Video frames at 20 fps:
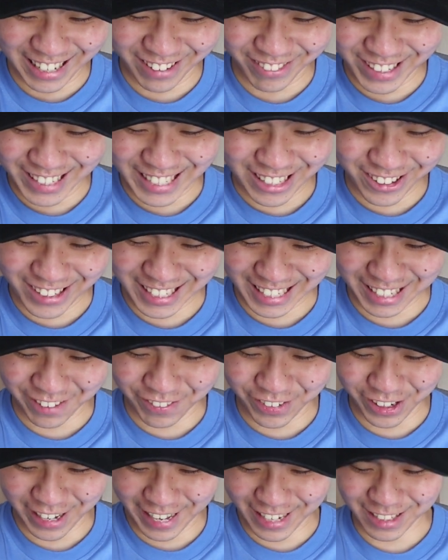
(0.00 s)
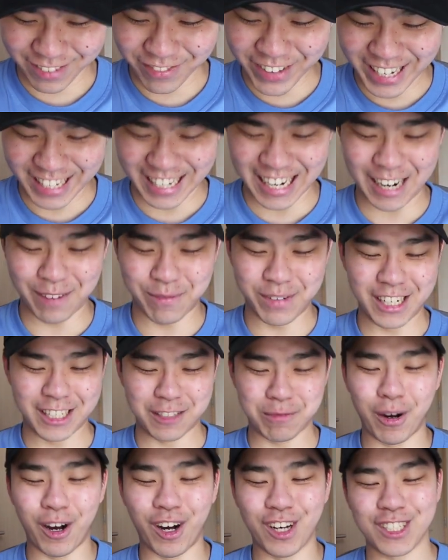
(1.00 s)
they're really going to give you as many Abra
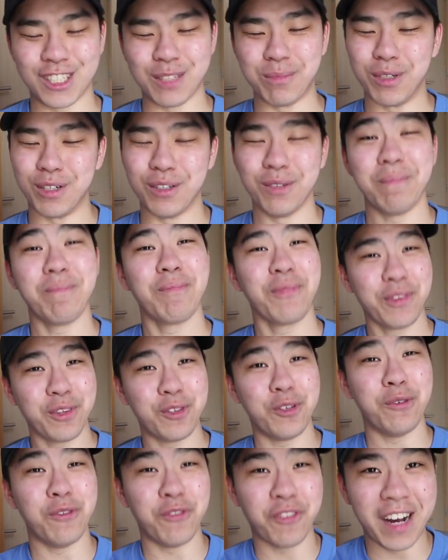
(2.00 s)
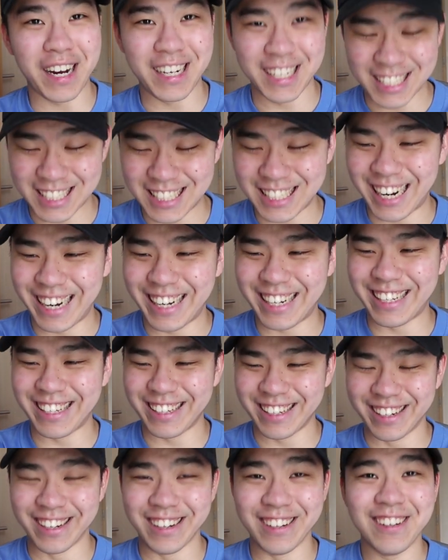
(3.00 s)
as possible to find a shiny,
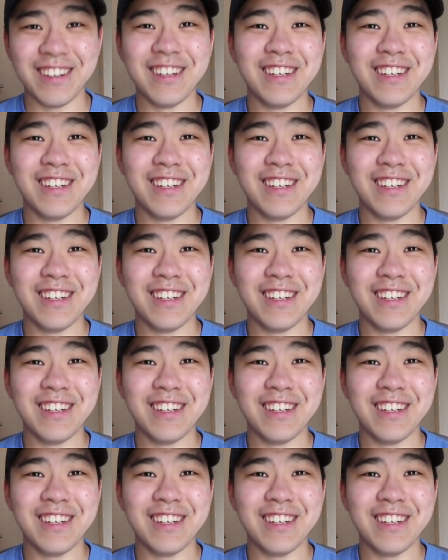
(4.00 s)
you know?